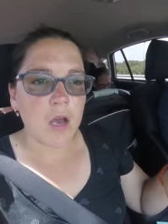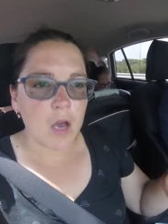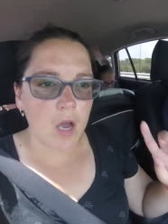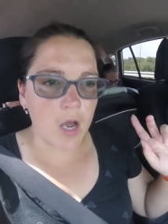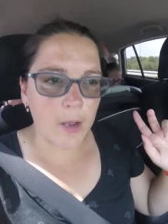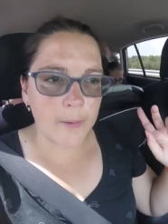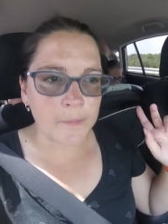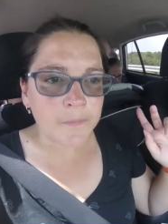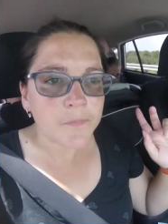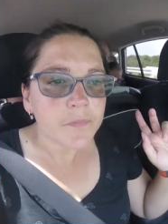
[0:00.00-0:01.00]

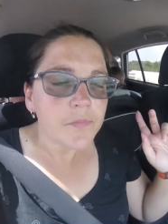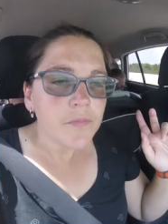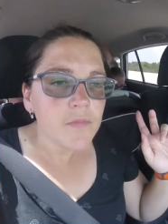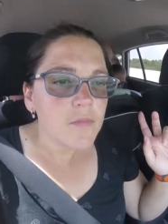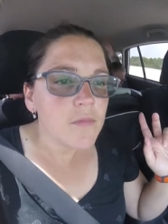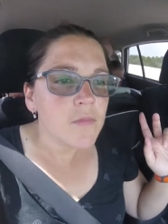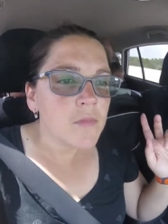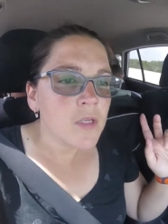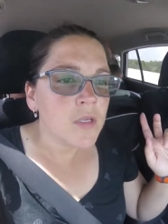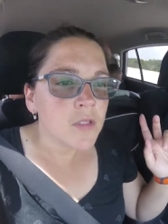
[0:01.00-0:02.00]
Um,
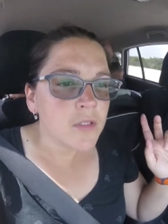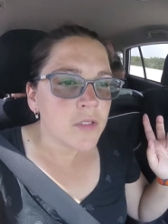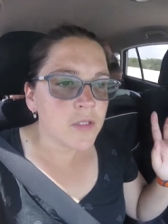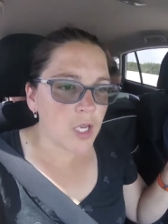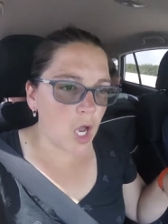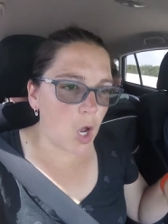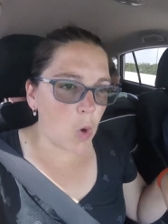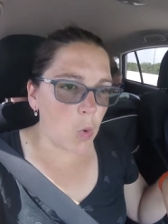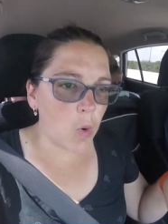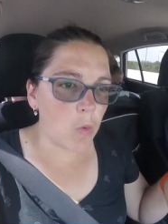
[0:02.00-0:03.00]

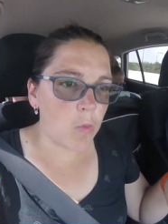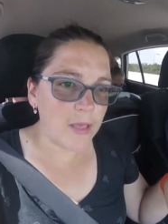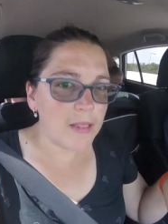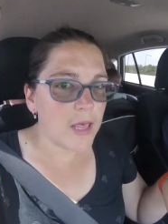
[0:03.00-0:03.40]
so we